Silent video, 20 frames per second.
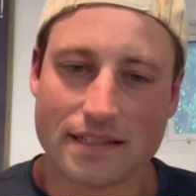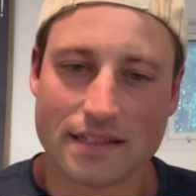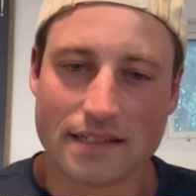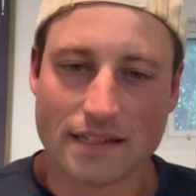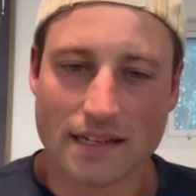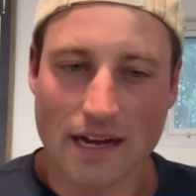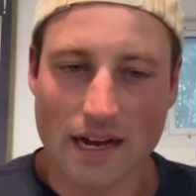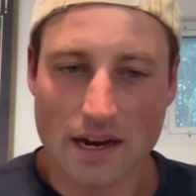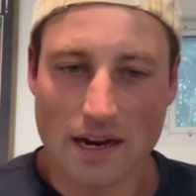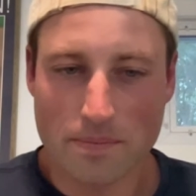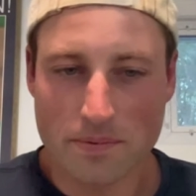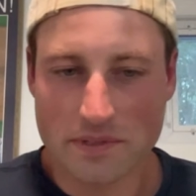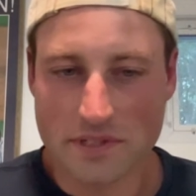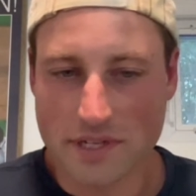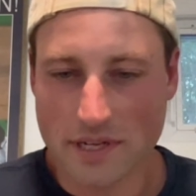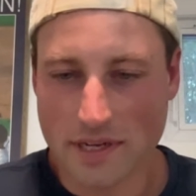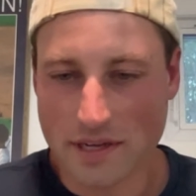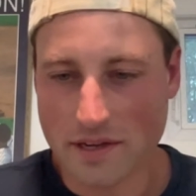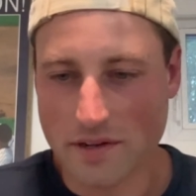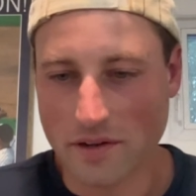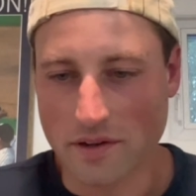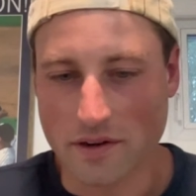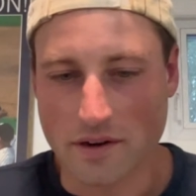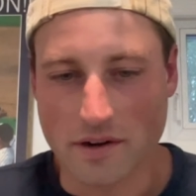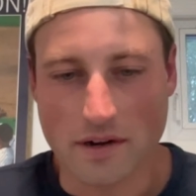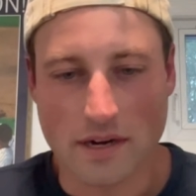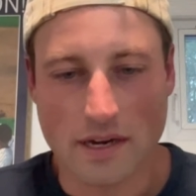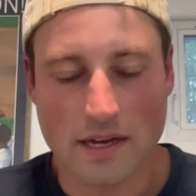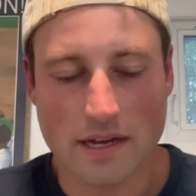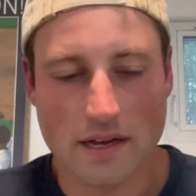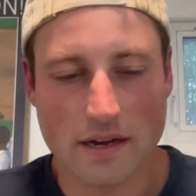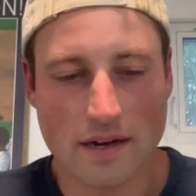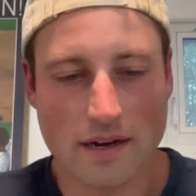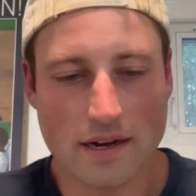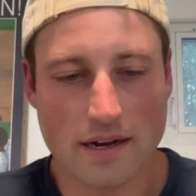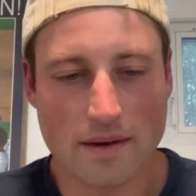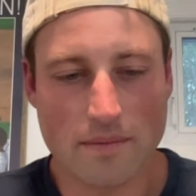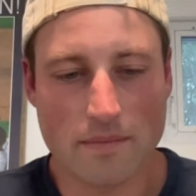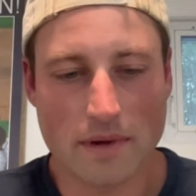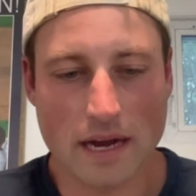Not in particular.
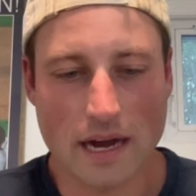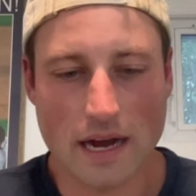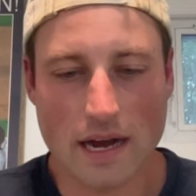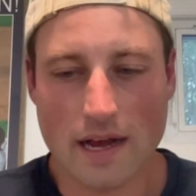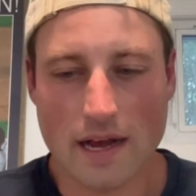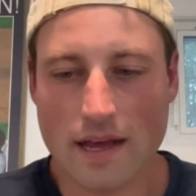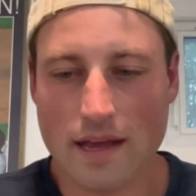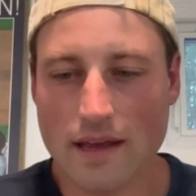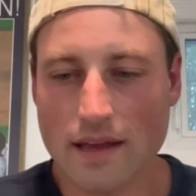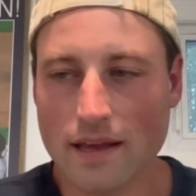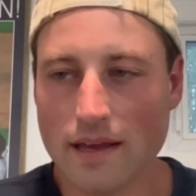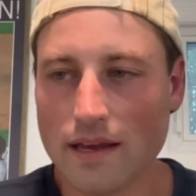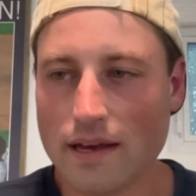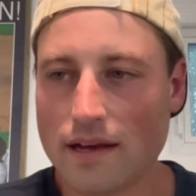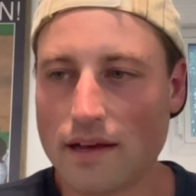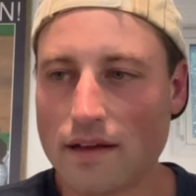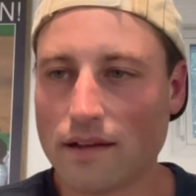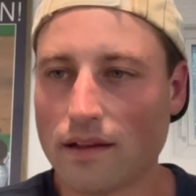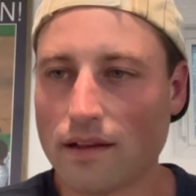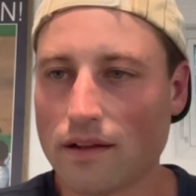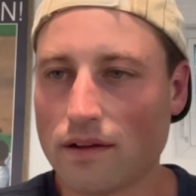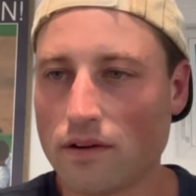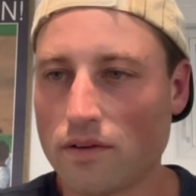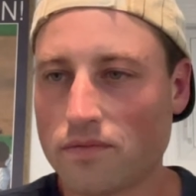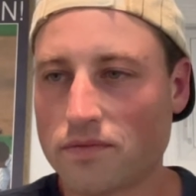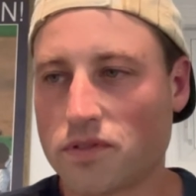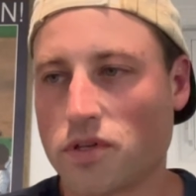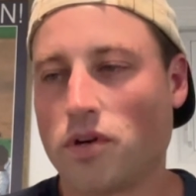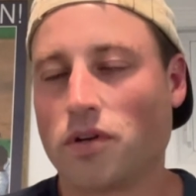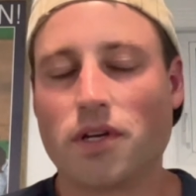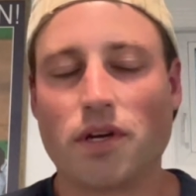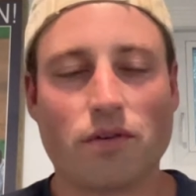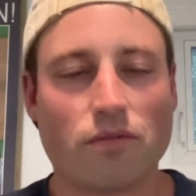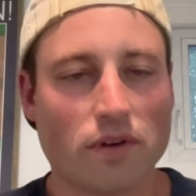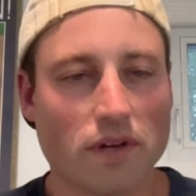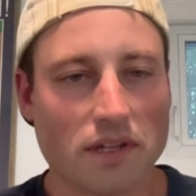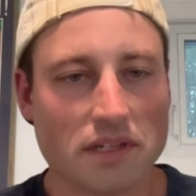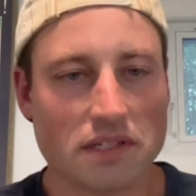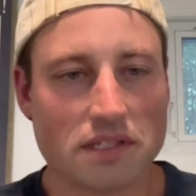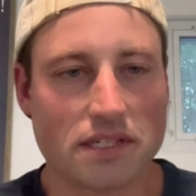Um, I love talking
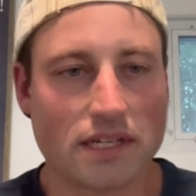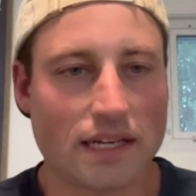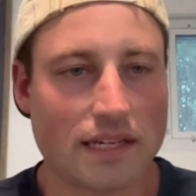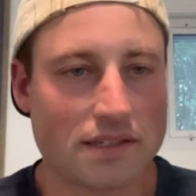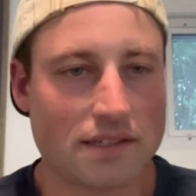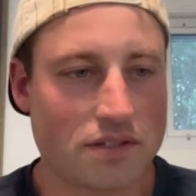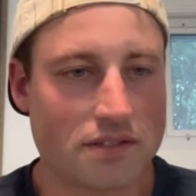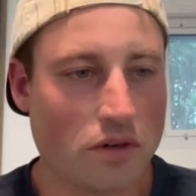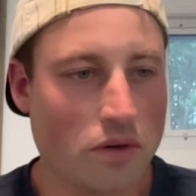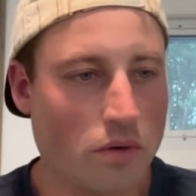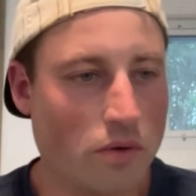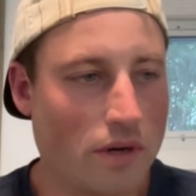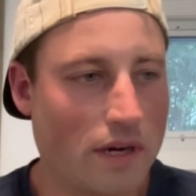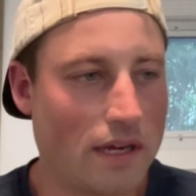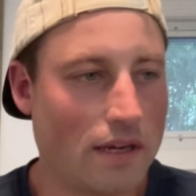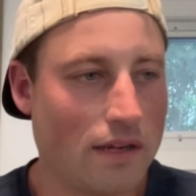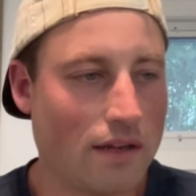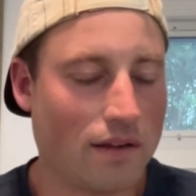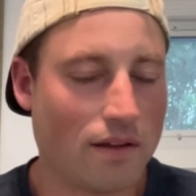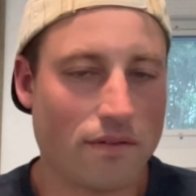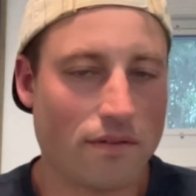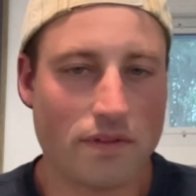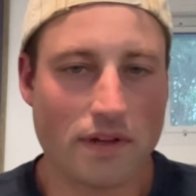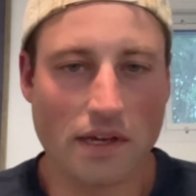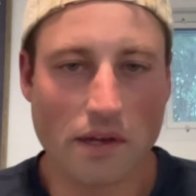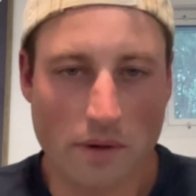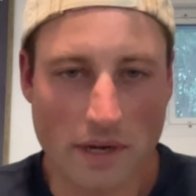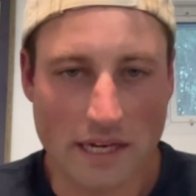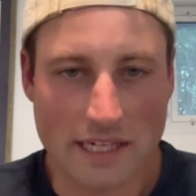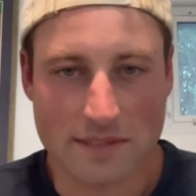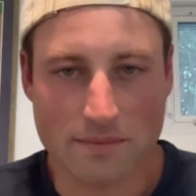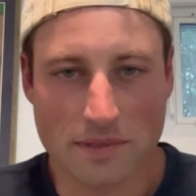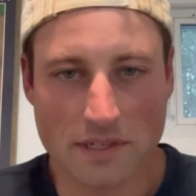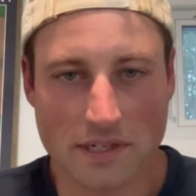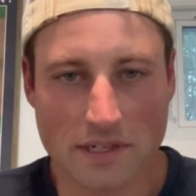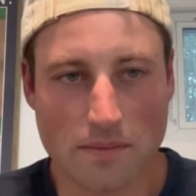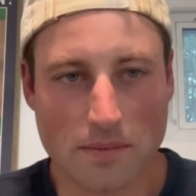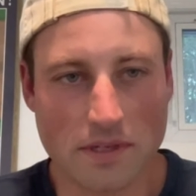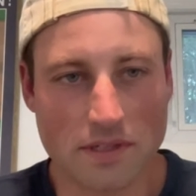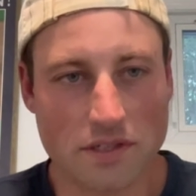real estate. So I love that you asked me to
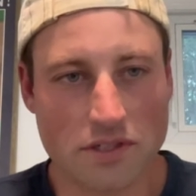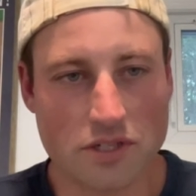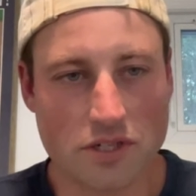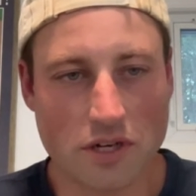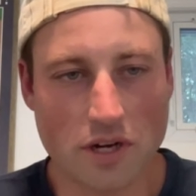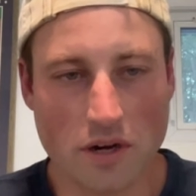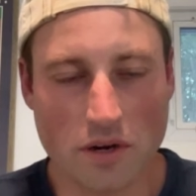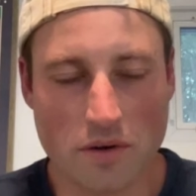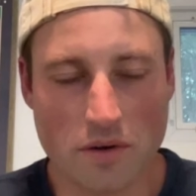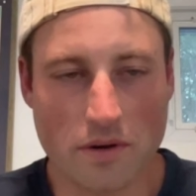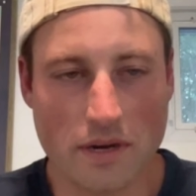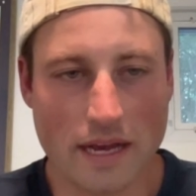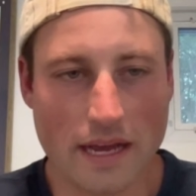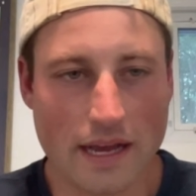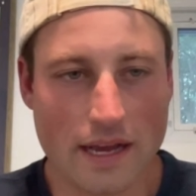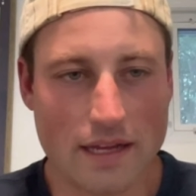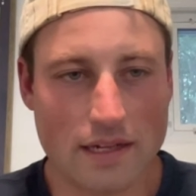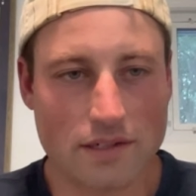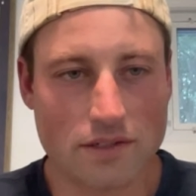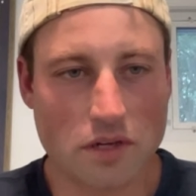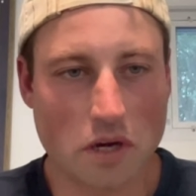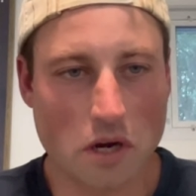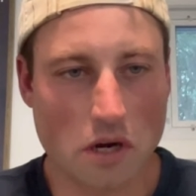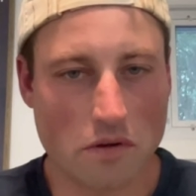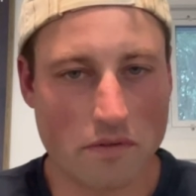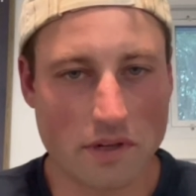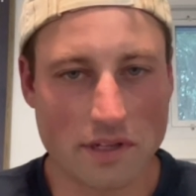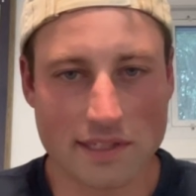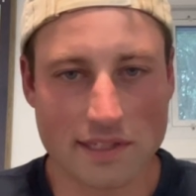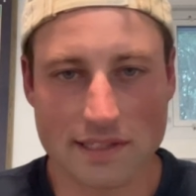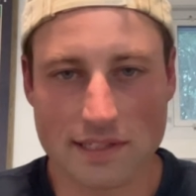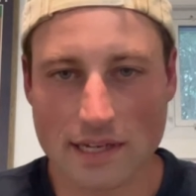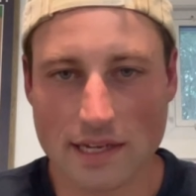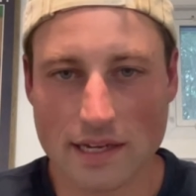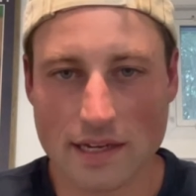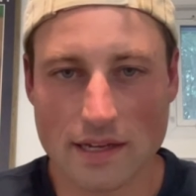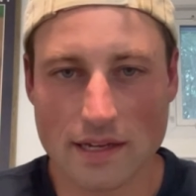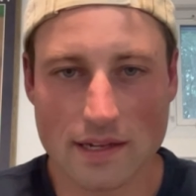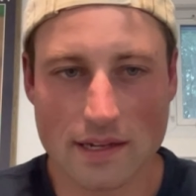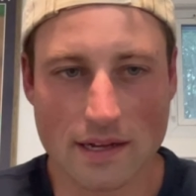come on the show and talk real
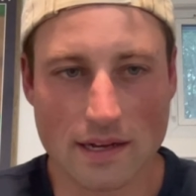estate.